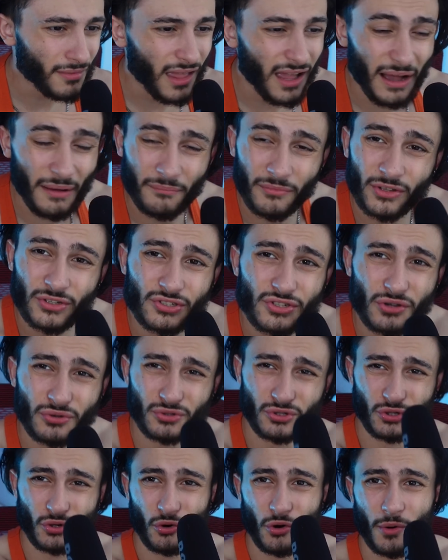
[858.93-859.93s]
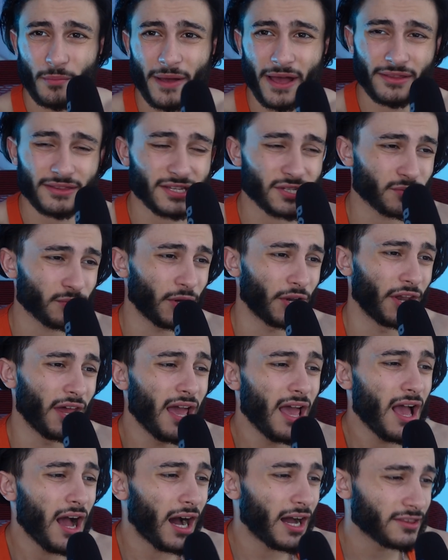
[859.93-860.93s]
I'm not so sure about this one.
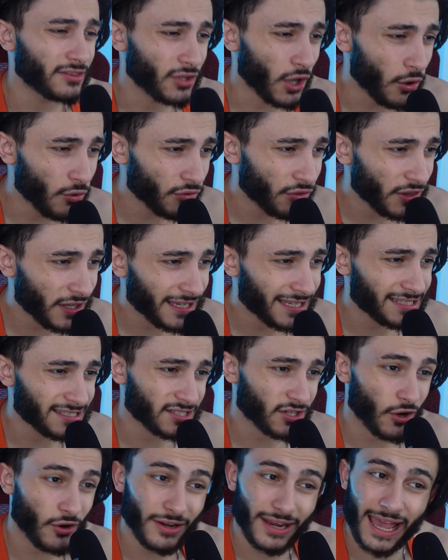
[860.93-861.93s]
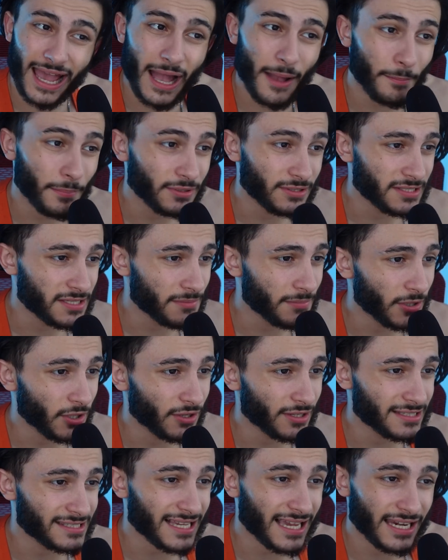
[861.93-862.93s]
I don't think it's going to happen, to be honest.